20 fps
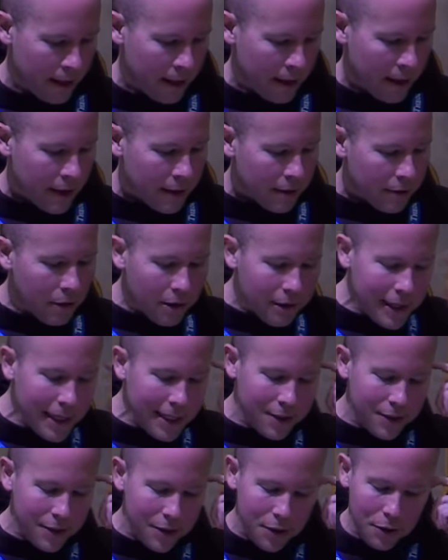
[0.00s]
There are at
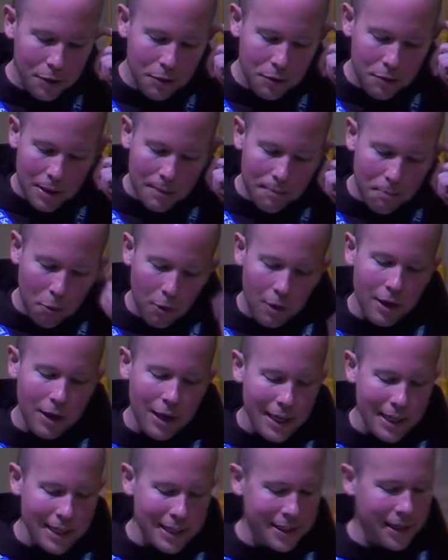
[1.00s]
least 2 important
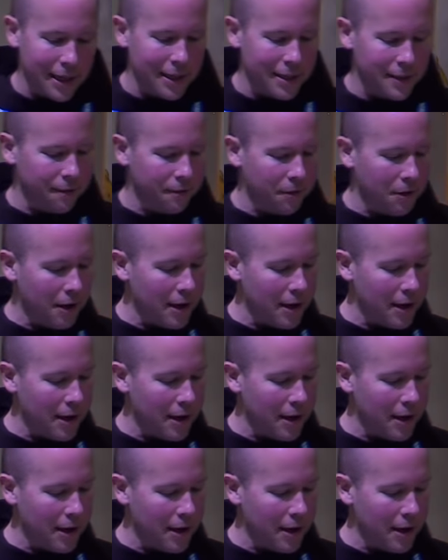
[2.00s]
insights for